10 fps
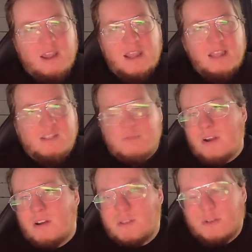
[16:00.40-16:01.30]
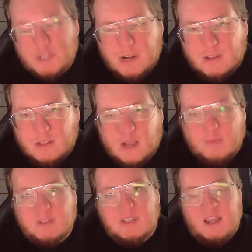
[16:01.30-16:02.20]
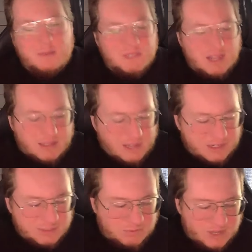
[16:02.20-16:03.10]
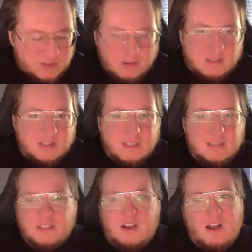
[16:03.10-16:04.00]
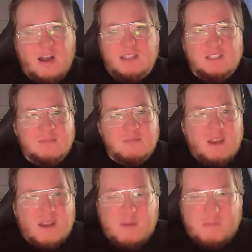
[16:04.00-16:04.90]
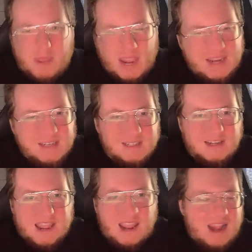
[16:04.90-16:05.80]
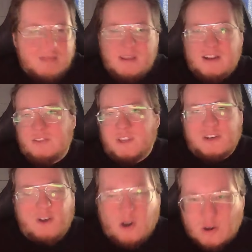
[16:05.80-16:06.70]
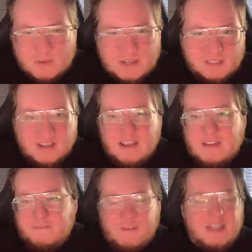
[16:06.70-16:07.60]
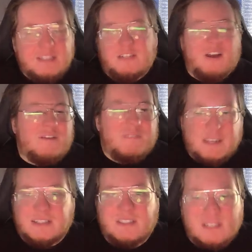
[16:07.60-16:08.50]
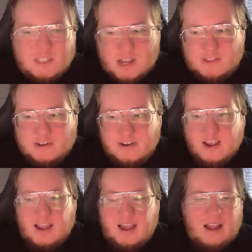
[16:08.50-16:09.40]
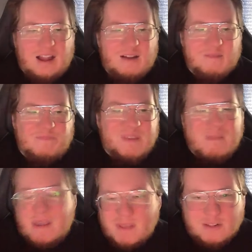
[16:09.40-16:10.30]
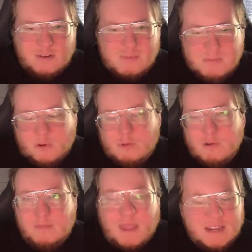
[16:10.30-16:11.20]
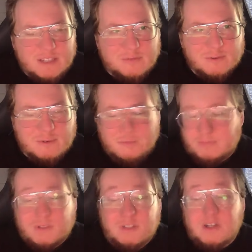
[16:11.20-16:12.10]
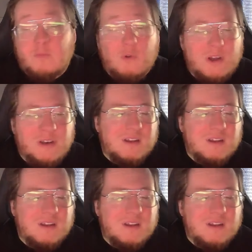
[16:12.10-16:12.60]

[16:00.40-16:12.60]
he's appeared on their channel a couple times they get to play you get to see these awesome painted, animated looking armies facing off against each other. Um, it might be a little bit more quick paced for someone